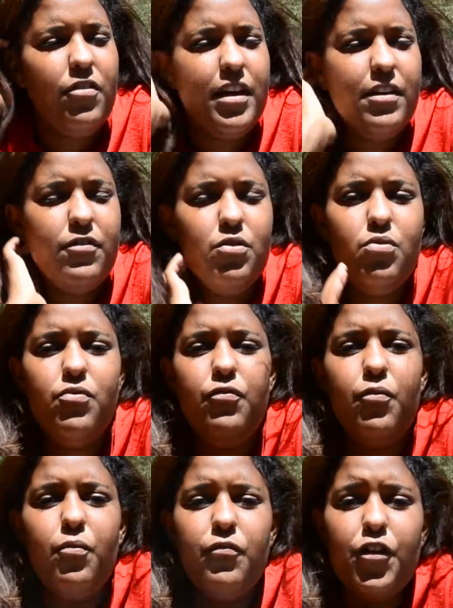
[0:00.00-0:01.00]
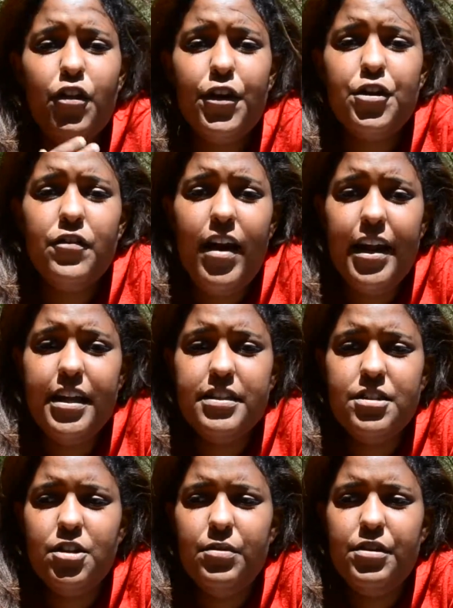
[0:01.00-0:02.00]
like if you feel like you're ready
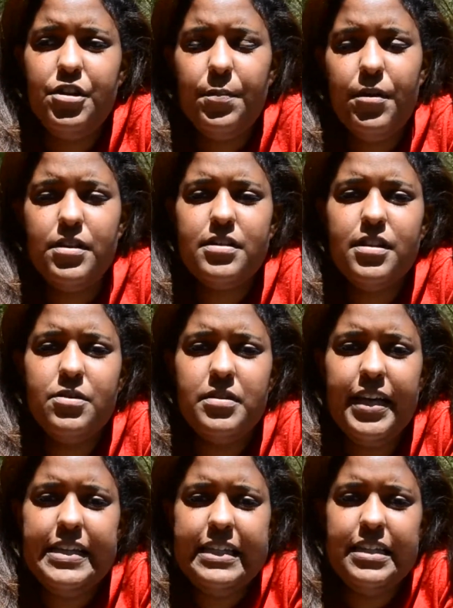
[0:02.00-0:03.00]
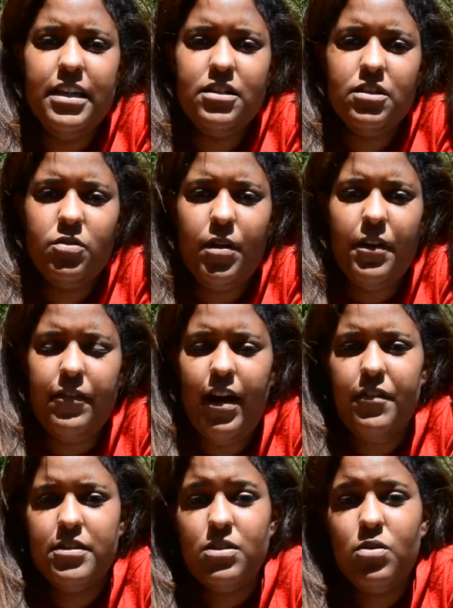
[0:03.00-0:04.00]
to, and your person is 18 to 25
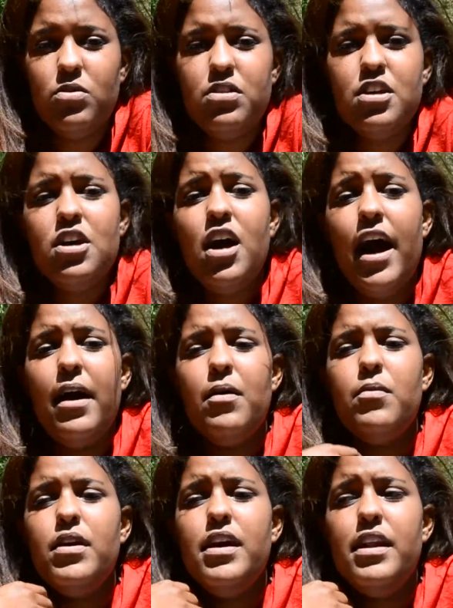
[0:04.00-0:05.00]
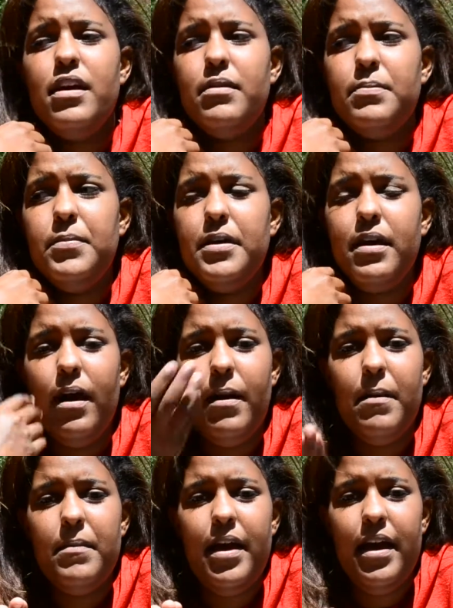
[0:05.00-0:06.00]
years old, I would
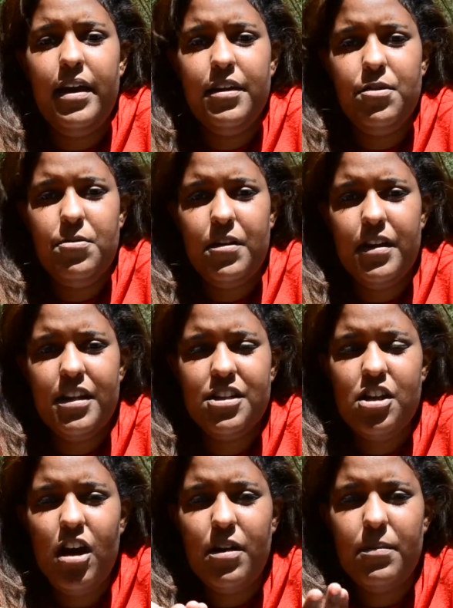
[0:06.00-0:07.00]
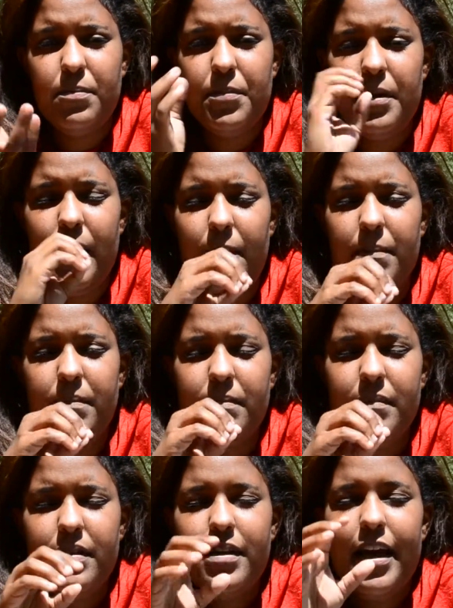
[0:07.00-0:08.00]
become a youth become
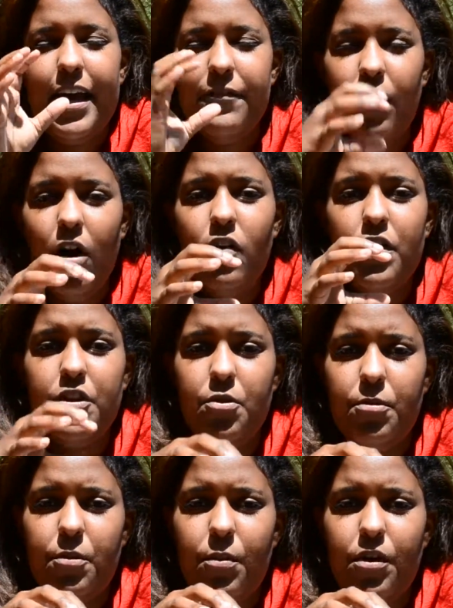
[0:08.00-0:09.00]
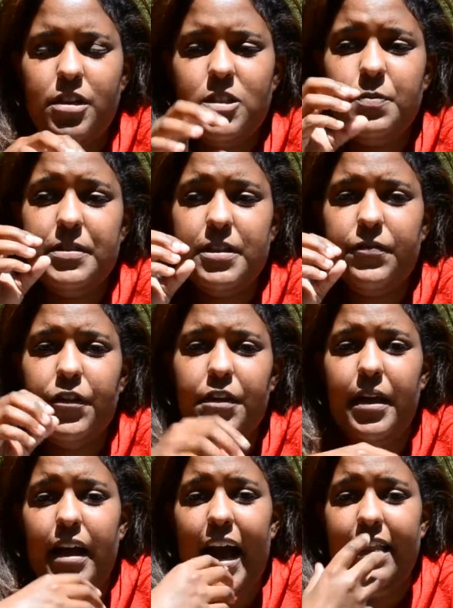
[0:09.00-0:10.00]
involved in youth work.
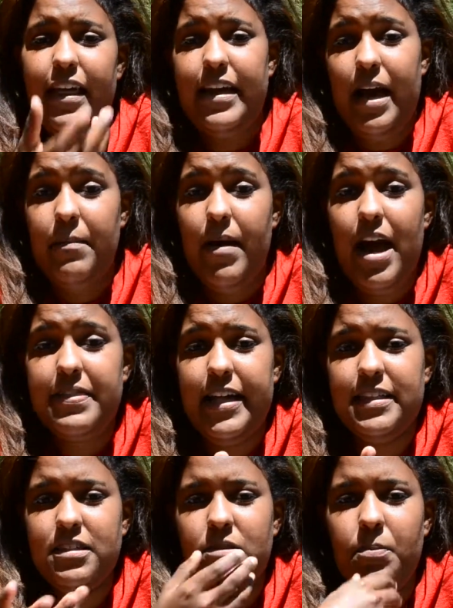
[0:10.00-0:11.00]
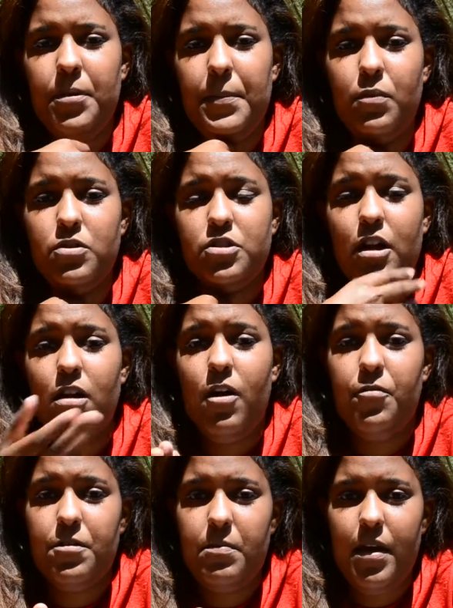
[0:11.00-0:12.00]
Specifically, I like NMAC. That's the people who started
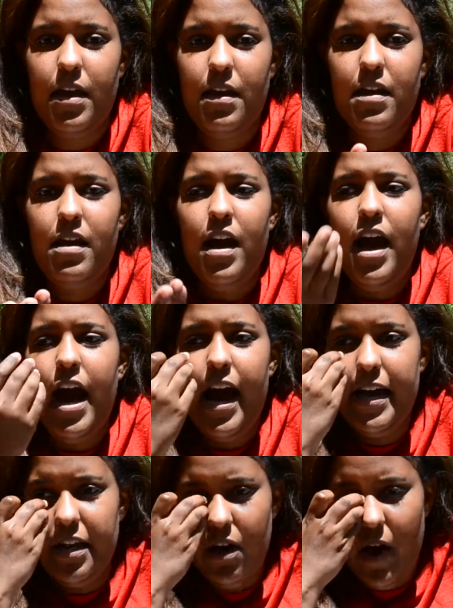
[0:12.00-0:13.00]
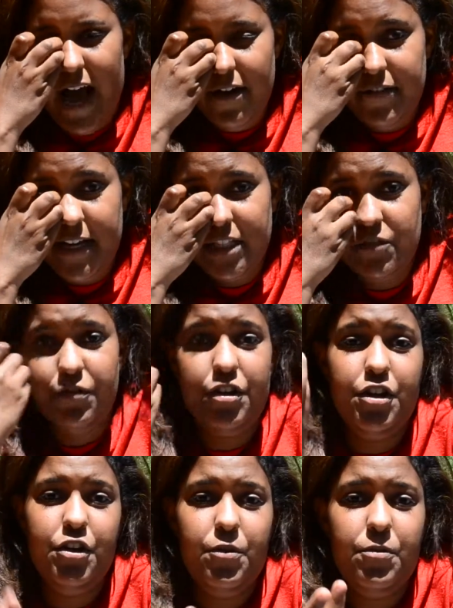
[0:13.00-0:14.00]
off with me. I know advocates for
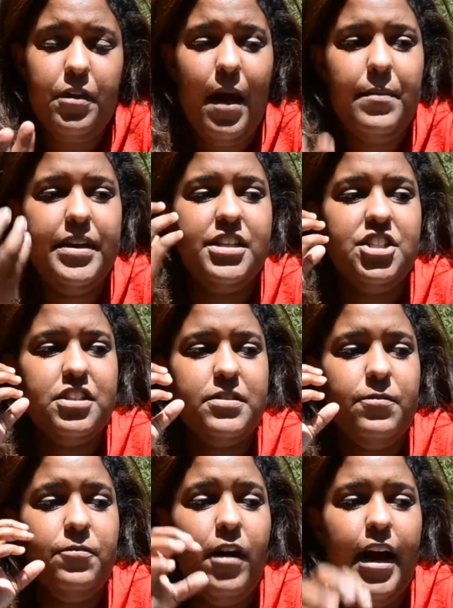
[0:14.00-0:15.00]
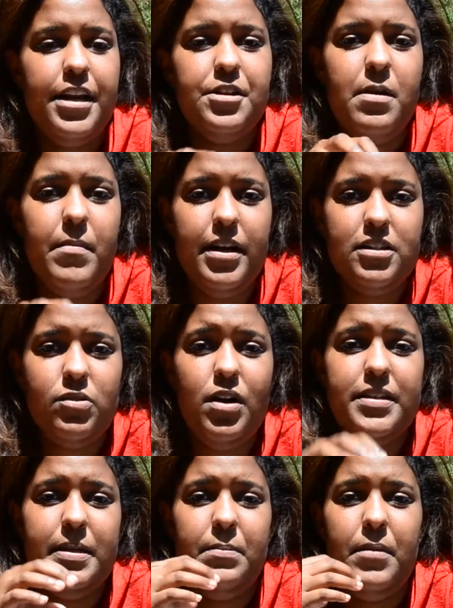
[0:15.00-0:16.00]
youth. I mean, just find your
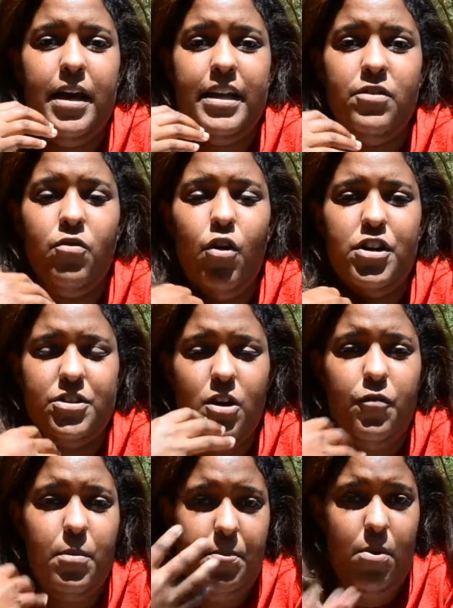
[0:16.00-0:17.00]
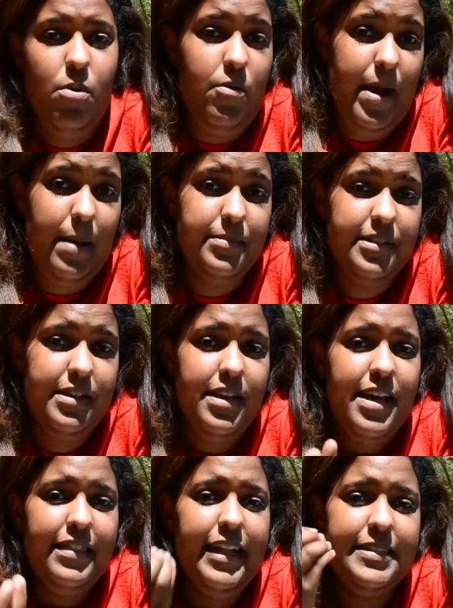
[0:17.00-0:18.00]
mentors and enroll yourself in programs.
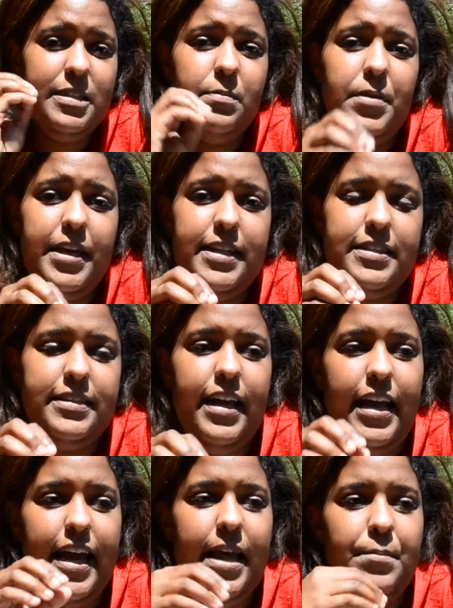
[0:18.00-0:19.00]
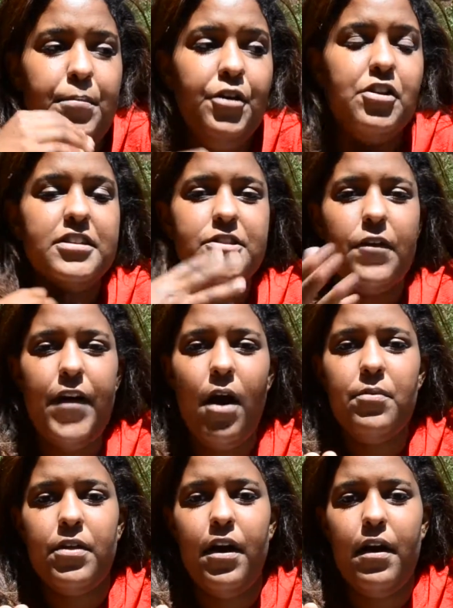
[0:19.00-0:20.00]
That's the biggest thing, and put yourself
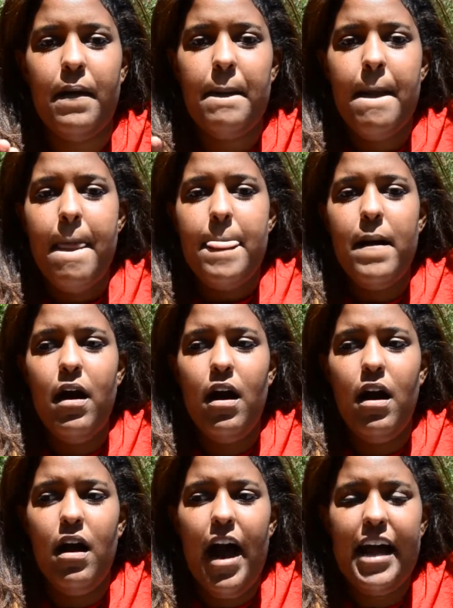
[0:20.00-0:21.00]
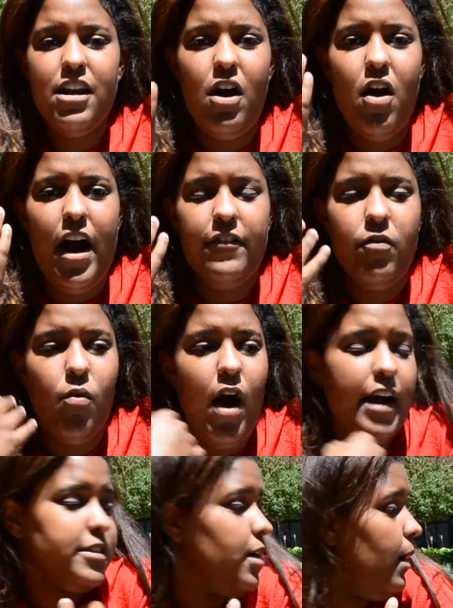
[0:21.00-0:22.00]
out there. I know I've
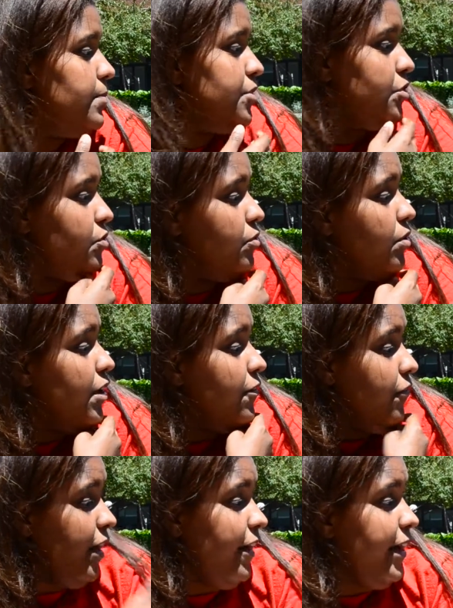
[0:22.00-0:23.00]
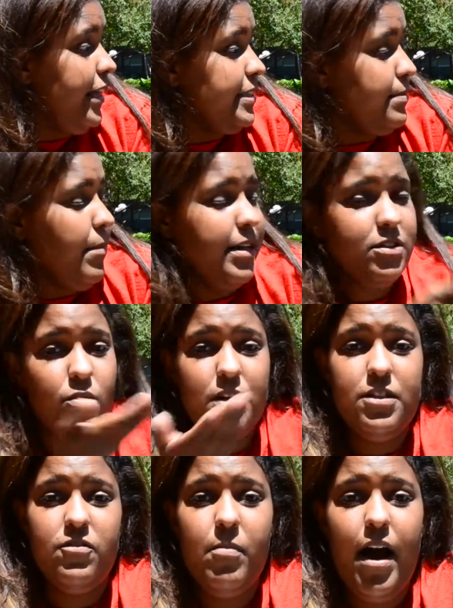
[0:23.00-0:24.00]
walked up to various
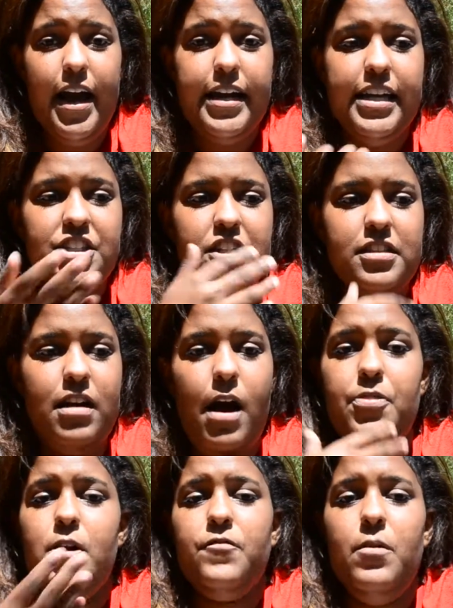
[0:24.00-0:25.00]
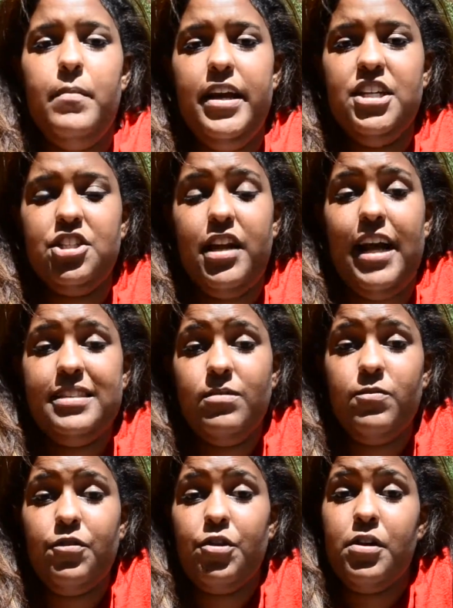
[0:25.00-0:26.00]
mentors of mine and just got their information, asked
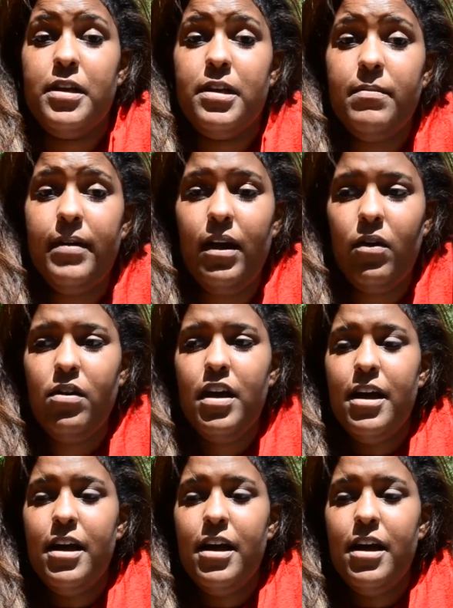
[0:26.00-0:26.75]
them for their email.